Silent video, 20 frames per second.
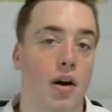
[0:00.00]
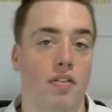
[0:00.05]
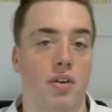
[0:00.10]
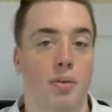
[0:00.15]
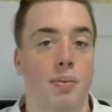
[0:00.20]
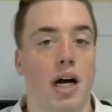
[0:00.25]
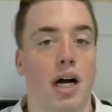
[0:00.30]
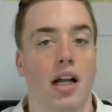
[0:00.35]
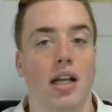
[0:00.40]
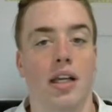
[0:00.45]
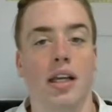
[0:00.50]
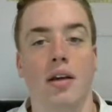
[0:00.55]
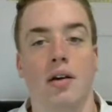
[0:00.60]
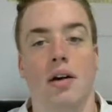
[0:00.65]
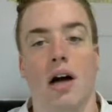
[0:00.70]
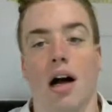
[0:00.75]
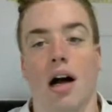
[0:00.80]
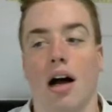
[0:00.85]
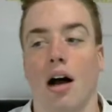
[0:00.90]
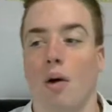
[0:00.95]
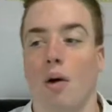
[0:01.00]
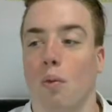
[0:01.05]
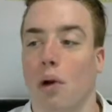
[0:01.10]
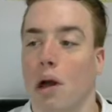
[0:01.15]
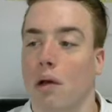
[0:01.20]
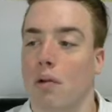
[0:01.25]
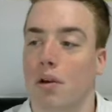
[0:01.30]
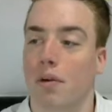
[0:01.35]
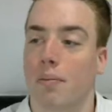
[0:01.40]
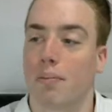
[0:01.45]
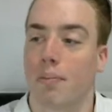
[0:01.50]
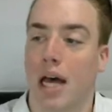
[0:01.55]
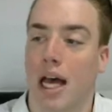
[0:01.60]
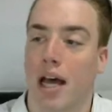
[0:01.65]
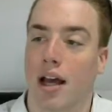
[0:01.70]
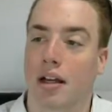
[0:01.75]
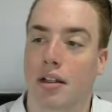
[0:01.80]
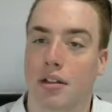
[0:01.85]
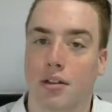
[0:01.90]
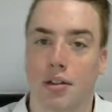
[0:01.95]
everybody. Welcome
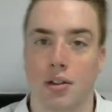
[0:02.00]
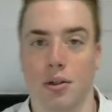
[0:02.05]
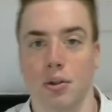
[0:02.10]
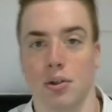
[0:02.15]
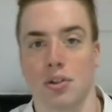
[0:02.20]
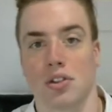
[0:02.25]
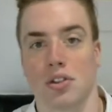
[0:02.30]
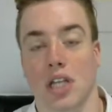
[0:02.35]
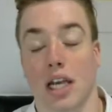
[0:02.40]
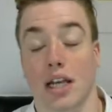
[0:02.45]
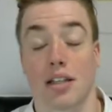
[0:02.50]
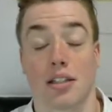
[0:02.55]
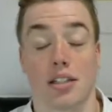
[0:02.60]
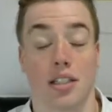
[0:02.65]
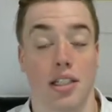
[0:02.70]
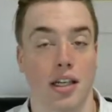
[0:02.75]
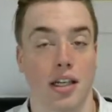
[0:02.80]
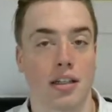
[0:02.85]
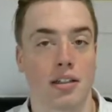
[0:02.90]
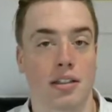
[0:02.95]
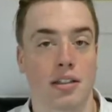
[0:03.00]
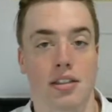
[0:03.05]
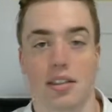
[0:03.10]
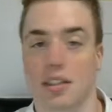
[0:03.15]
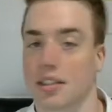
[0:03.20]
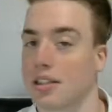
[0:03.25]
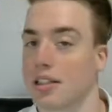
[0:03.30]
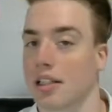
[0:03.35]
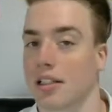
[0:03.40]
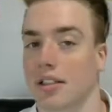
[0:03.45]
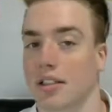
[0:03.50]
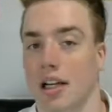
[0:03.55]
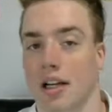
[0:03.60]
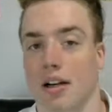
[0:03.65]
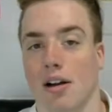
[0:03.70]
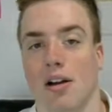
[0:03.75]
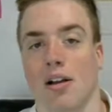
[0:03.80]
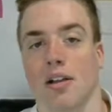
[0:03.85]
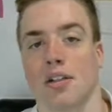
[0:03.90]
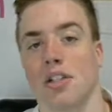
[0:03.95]
back to Succinct
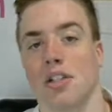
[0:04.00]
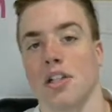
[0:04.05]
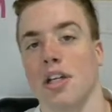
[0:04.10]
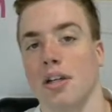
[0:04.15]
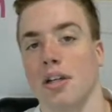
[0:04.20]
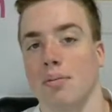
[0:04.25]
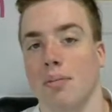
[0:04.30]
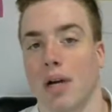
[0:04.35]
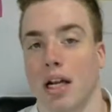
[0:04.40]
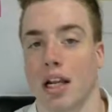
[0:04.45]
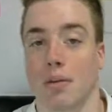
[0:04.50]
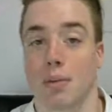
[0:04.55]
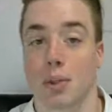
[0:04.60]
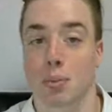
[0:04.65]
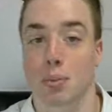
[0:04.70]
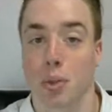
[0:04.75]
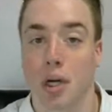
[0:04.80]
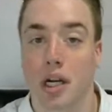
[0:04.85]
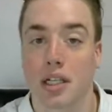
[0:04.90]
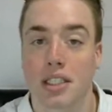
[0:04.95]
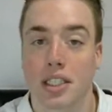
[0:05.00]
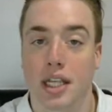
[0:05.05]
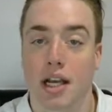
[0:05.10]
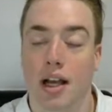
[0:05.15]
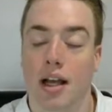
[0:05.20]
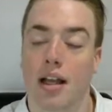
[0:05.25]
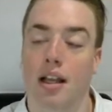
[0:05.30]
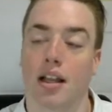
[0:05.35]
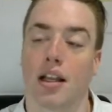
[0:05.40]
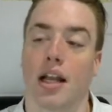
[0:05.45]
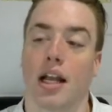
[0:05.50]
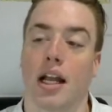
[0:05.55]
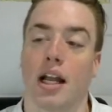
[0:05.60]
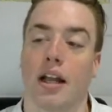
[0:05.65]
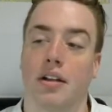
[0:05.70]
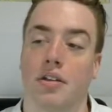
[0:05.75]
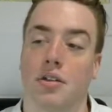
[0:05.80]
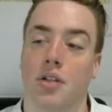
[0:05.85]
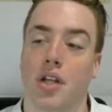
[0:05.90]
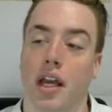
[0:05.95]
Psychology. My name is Prescott,
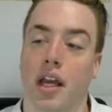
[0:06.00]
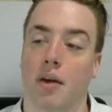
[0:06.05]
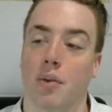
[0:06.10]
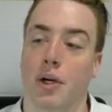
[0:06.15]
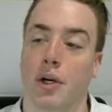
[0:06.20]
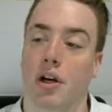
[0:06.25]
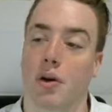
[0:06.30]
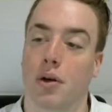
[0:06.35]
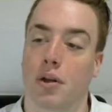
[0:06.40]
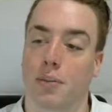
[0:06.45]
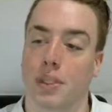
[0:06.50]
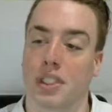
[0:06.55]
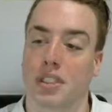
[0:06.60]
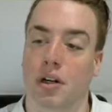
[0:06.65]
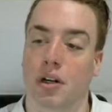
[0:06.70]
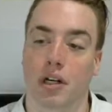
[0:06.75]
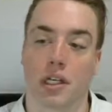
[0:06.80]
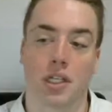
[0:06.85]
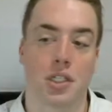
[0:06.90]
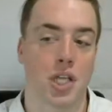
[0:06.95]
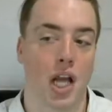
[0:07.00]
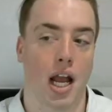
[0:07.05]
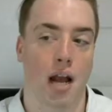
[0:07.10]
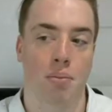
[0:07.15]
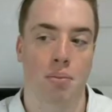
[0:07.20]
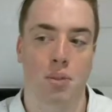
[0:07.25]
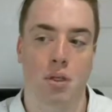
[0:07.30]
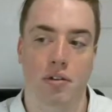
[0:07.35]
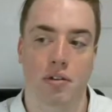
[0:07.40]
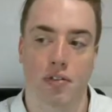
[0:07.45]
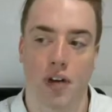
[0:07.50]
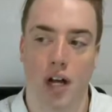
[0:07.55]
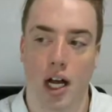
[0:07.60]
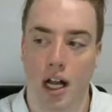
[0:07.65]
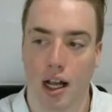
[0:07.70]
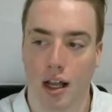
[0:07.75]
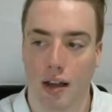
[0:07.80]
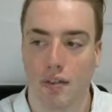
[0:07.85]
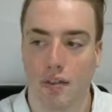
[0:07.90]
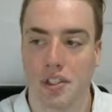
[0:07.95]
and today we're going to be starting Chapter
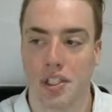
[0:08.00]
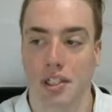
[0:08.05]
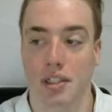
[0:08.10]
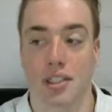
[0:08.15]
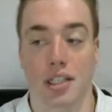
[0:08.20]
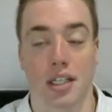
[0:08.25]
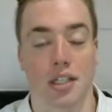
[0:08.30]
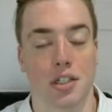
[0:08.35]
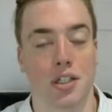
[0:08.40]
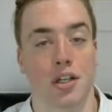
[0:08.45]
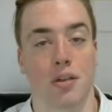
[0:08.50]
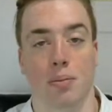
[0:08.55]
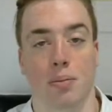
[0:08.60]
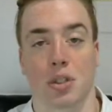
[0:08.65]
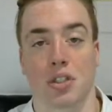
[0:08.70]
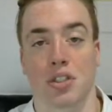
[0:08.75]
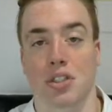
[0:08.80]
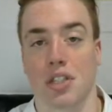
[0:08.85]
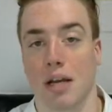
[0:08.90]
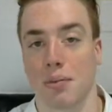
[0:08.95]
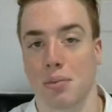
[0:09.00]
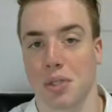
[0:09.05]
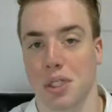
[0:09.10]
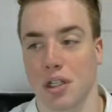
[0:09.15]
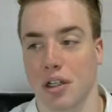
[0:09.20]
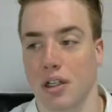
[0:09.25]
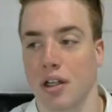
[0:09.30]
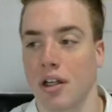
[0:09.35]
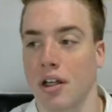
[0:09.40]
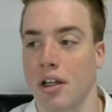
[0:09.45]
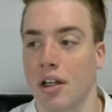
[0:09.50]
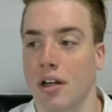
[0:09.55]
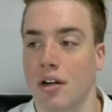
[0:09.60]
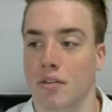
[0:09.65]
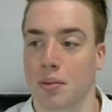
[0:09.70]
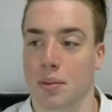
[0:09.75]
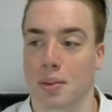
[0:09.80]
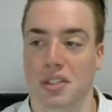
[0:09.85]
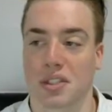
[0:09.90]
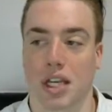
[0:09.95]
5, Sensation and Perception, from
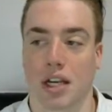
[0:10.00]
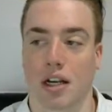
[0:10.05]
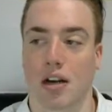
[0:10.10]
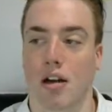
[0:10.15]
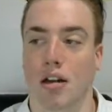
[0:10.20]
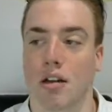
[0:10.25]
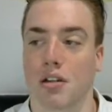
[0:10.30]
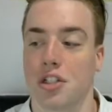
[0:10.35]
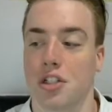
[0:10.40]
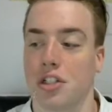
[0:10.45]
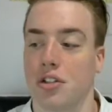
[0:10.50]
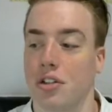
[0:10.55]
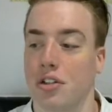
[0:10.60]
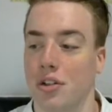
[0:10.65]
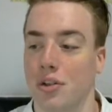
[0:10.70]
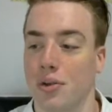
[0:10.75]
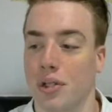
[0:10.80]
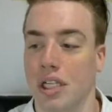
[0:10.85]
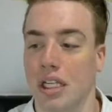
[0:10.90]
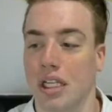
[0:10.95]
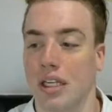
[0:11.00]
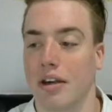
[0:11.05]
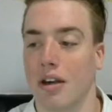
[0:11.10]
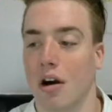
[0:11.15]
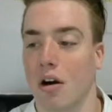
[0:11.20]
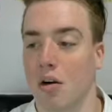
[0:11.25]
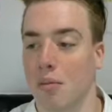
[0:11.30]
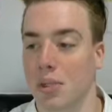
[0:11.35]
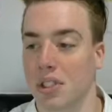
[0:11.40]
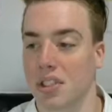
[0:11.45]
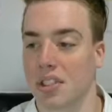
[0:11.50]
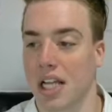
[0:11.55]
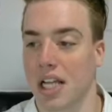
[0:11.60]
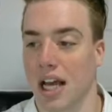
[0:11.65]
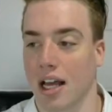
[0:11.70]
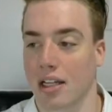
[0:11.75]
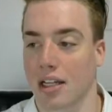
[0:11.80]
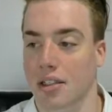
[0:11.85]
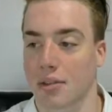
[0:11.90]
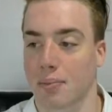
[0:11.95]
the Psychology 2E
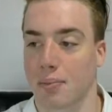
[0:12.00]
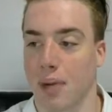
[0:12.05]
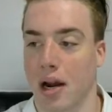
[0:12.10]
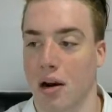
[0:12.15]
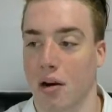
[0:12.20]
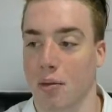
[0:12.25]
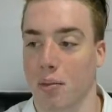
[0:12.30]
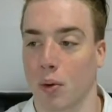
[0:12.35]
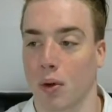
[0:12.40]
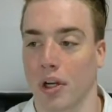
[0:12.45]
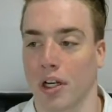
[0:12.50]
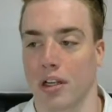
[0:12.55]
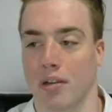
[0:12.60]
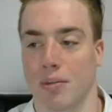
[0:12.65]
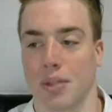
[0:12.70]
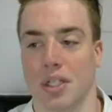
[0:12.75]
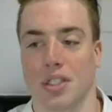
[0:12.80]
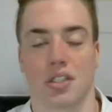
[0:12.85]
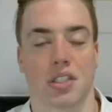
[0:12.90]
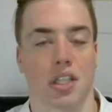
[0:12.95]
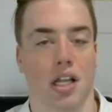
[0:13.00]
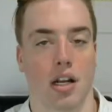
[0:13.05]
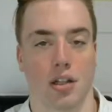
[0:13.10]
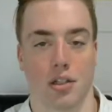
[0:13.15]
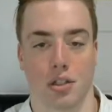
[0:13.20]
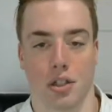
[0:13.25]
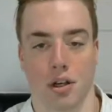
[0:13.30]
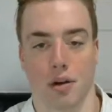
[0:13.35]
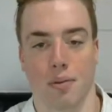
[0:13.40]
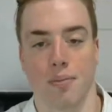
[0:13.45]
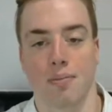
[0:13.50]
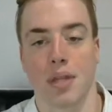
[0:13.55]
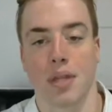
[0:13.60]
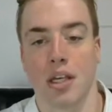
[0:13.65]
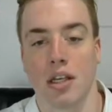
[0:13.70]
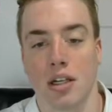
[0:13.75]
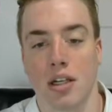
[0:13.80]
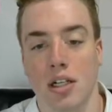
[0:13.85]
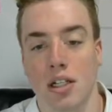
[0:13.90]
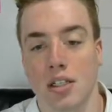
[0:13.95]
OpenStax PowerPoint image slideshow.
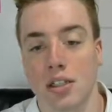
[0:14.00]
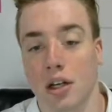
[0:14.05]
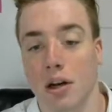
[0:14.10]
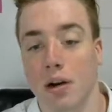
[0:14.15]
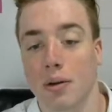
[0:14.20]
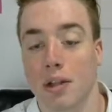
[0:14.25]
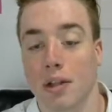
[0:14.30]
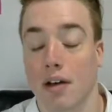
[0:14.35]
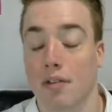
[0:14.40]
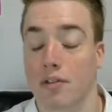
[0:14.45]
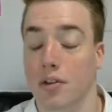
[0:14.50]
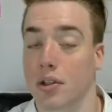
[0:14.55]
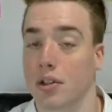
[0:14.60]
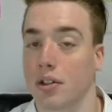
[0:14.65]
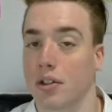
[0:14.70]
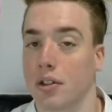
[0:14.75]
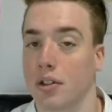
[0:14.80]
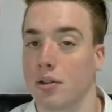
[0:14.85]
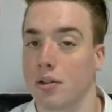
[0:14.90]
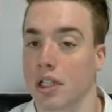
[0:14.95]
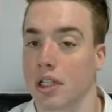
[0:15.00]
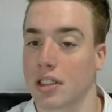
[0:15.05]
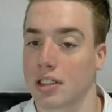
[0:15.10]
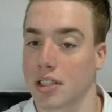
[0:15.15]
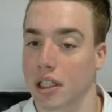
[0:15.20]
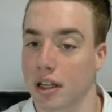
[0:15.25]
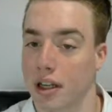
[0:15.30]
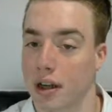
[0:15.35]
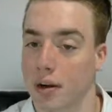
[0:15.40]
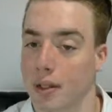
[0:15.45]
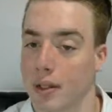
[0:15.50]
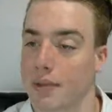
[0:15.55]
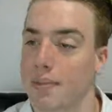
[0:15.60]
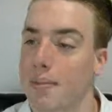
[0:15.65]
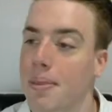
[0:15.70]
So, without further ado, let's get going.